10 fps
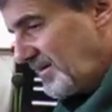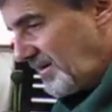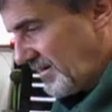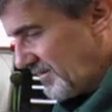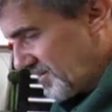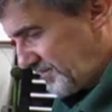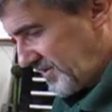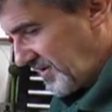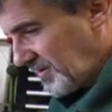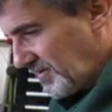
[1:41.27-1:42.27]
In this
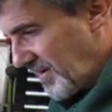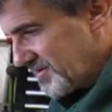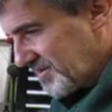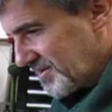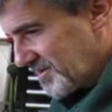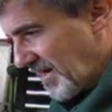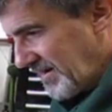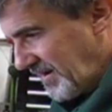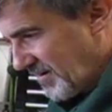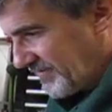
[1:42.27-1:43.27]
particular engine
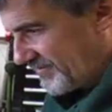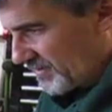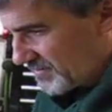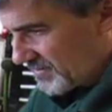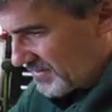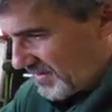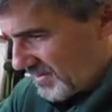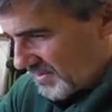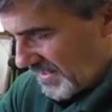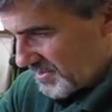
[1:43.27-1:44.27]
design, the air filter
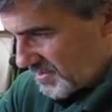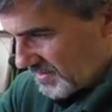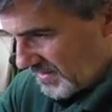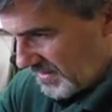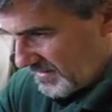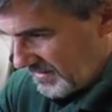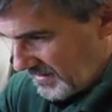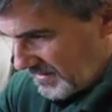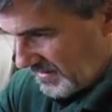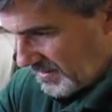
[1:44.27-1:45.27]
is actually
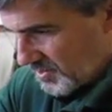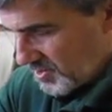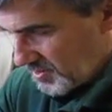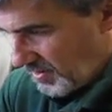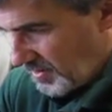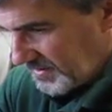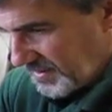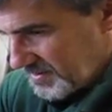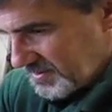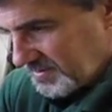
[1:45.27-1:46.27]
installed
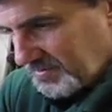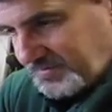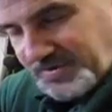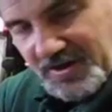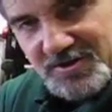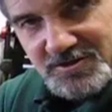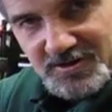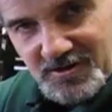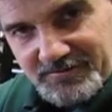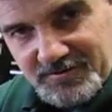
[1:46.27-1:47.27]
into the
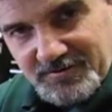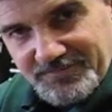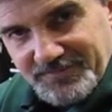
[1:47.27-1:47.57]
engine cover.